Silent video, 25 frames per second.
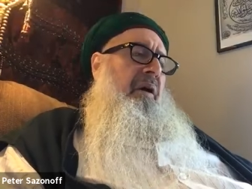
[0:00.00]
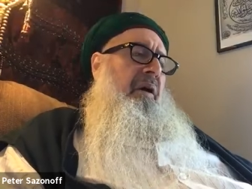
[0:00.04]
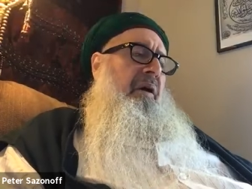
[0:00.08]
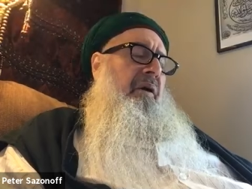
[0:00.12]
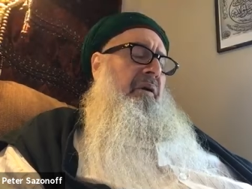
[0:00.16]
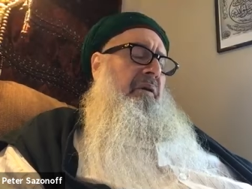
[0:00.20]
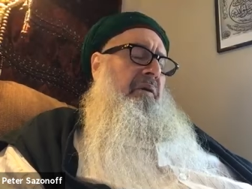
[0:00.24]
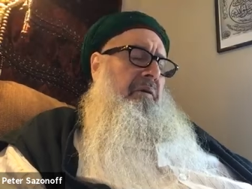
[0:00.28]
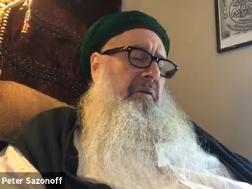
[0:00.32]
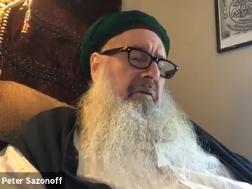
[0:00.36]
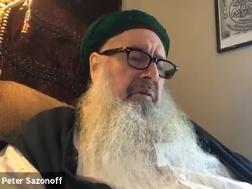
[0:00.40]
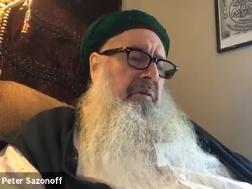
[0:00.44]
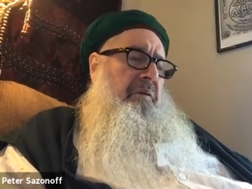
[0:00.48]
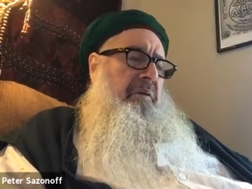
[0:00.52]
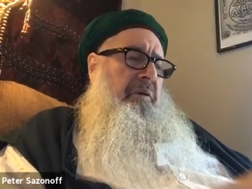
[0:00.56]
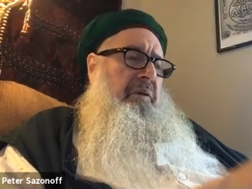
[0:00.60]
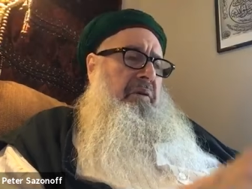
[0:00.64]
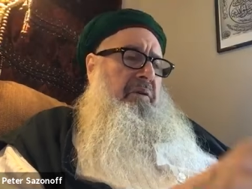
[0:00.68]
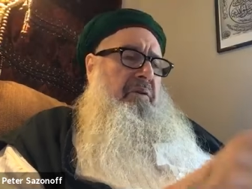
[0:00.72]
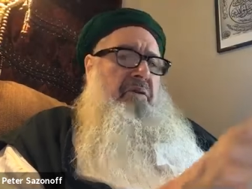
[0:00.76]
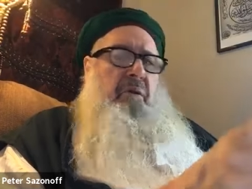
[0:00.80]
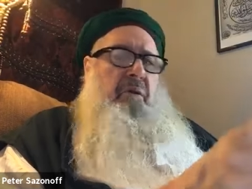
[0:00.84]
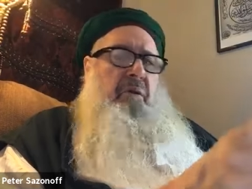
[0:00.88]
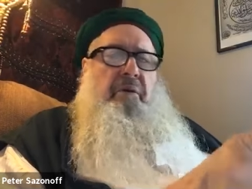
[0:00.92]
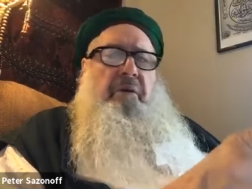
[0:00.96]
And
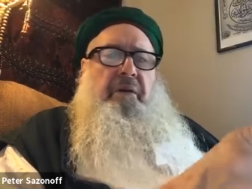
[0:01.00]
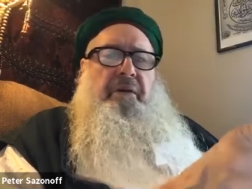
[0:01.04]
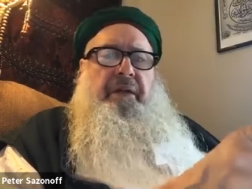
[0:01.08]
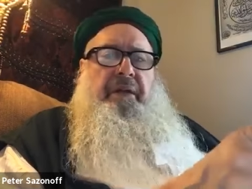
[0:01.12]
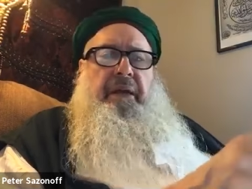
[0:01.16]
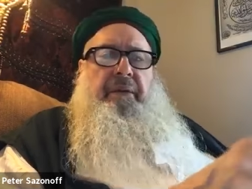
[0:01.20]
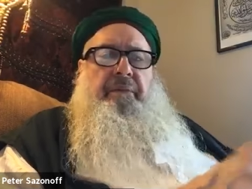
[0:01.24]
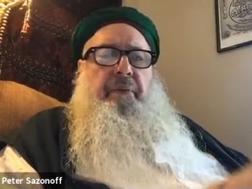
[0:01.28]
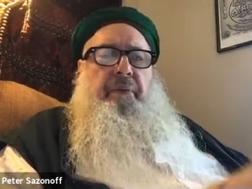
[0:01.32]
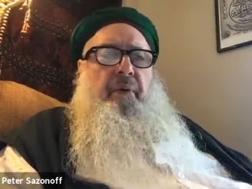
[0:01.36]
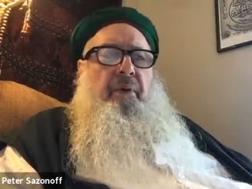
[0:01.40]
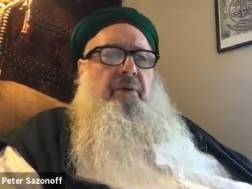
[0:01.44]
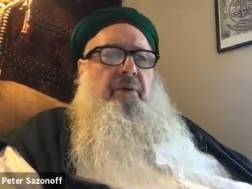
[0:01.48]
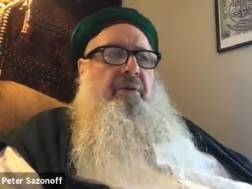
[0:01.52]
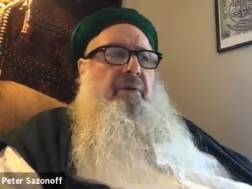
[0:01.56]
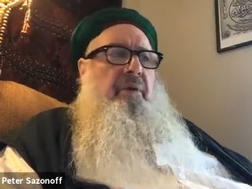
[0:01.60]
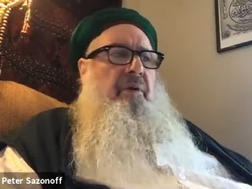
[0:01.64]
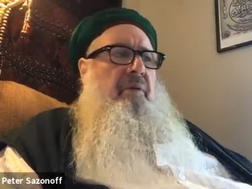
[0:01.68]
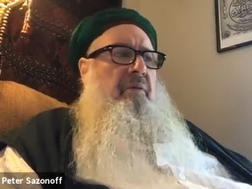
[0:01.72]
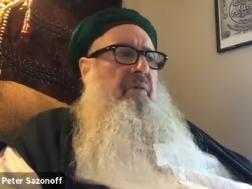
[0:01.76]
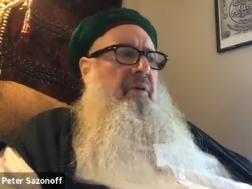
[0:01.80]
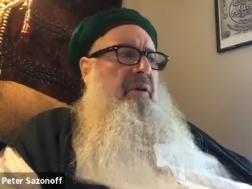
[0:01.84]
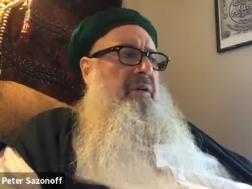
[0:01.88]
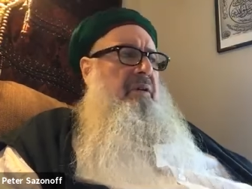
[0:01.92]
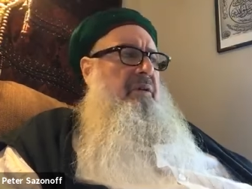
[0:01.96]
it showed that that
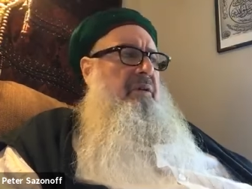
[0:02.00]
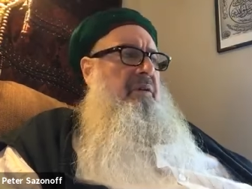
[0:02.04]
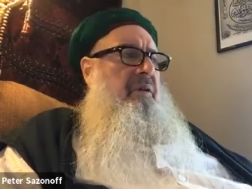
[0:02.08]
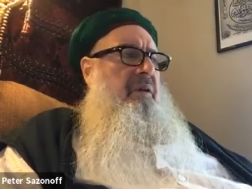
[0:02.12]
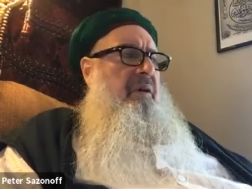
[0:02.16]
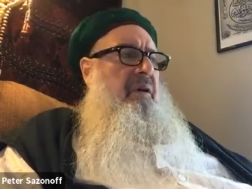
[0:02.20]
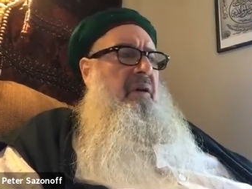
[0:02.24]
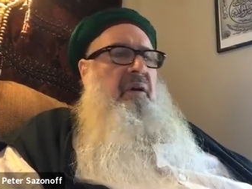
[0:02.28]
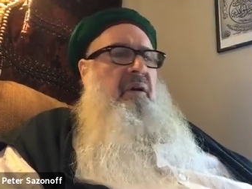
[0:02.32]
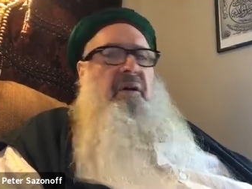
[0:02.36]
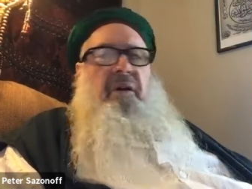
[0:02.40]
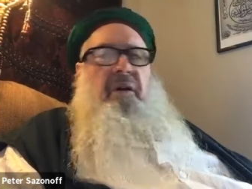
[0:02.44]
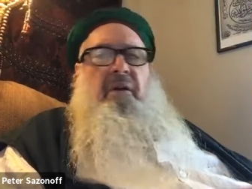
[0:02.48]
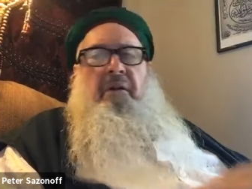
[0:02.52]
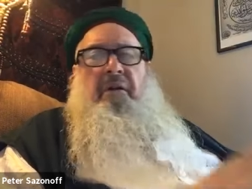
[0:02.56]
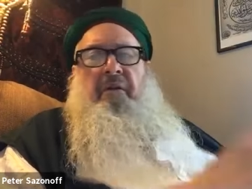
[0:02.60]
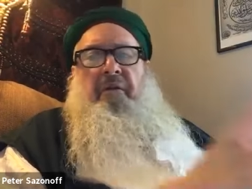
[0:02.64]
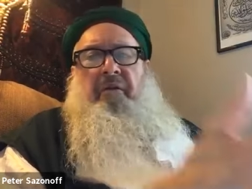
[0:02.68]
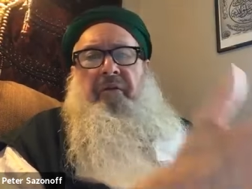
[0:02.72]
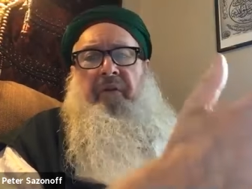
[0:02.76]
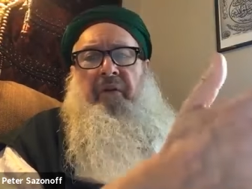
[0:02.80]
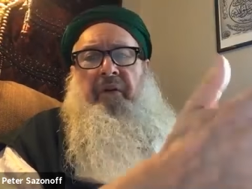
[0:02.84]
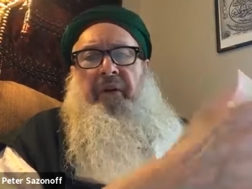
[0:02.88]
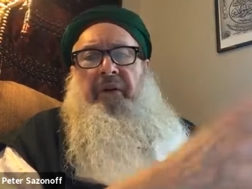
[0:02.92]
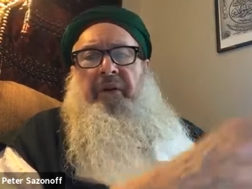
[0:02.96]
person was,
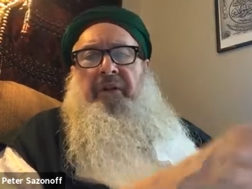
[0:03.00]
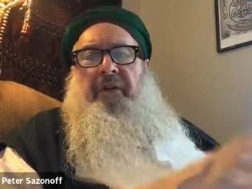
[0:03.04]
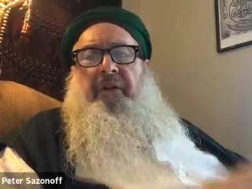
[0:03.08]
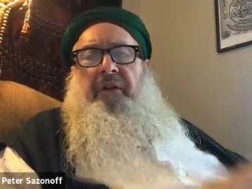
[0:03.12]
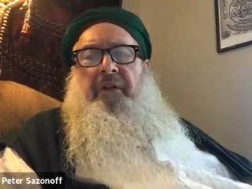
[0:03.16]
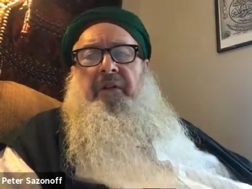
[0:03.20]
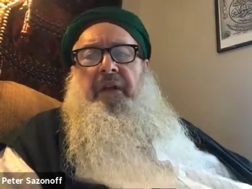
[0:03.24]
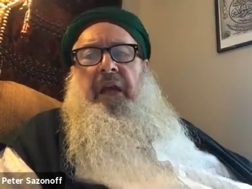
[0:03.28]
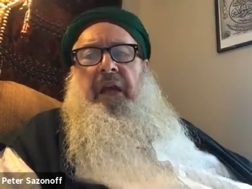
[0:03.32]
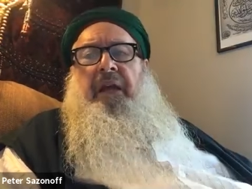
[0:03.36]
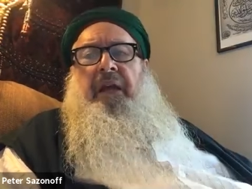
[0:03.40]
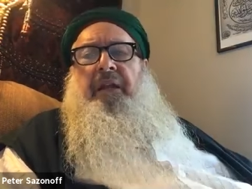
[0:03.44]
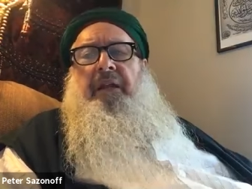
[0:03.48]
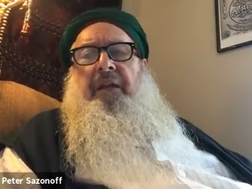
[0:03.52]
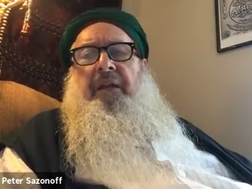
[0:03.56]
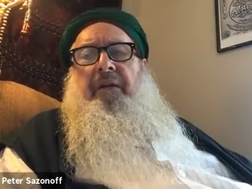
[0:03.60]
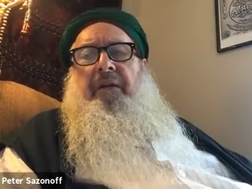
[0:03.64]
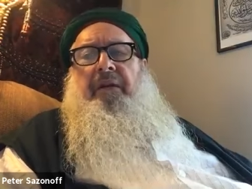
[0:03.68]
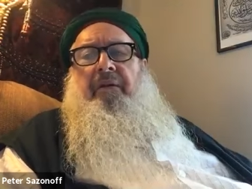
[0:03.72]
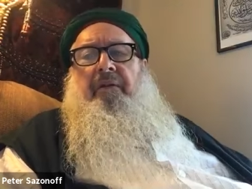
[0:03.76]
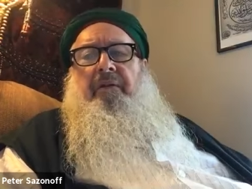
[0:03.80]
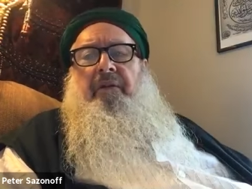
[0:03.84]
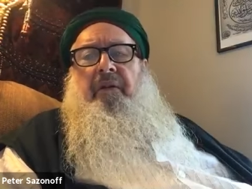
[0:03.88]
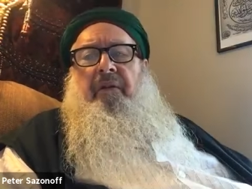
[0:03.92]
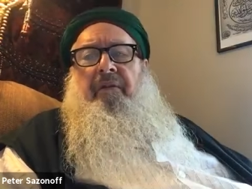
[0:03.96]
for instance, 80
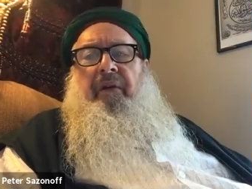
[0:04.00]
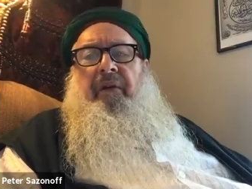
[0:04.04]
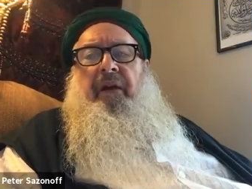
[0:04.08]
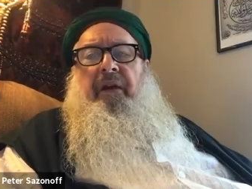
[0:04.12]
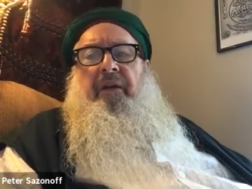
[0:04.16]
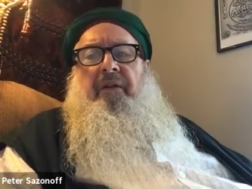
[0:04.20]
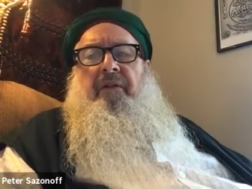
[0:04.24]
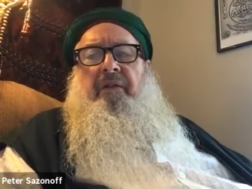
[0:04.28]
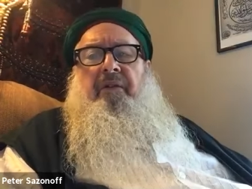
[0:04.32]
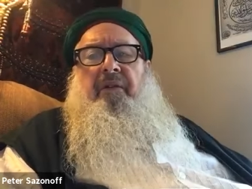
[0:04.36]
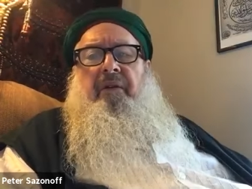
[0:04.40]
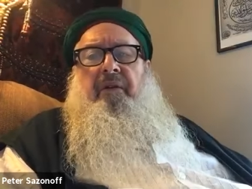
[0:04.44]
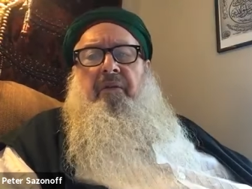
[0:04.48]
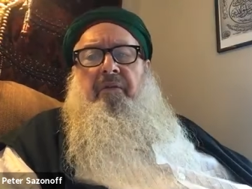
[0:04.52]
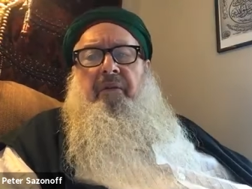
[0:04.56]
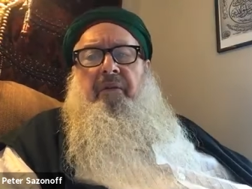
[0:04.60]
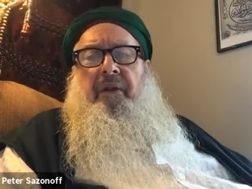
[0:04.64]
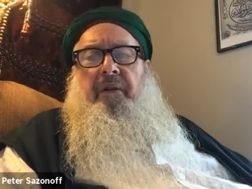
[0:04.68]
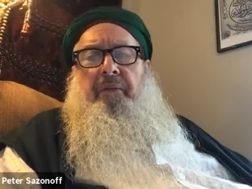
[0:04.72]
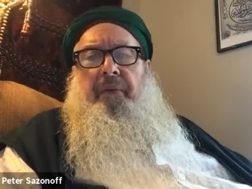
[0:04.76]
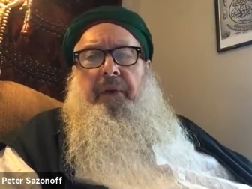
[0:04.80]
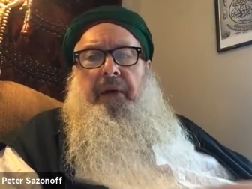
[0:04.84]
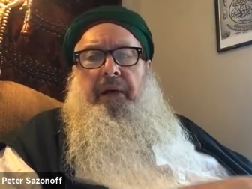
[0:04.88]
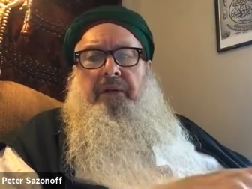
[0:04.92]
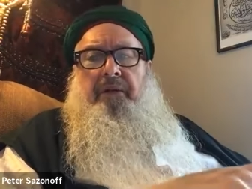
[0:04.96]
years of age when
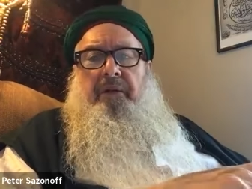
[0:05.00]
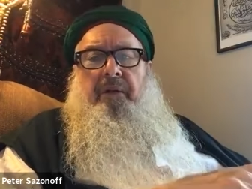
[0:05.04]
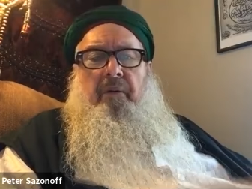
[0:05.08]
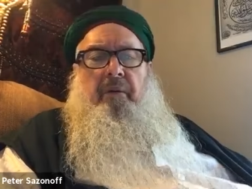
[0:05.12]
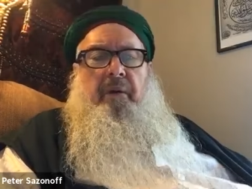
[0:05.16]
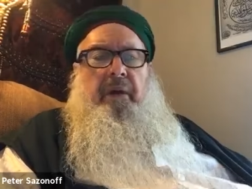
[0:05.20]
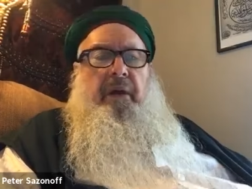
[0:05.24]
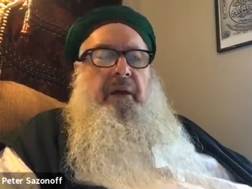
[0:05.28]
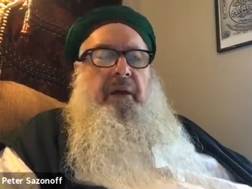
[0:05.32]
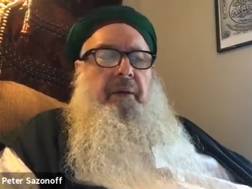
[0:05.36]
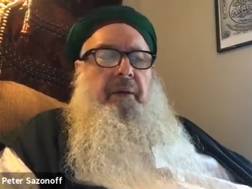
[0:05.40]
he passed away.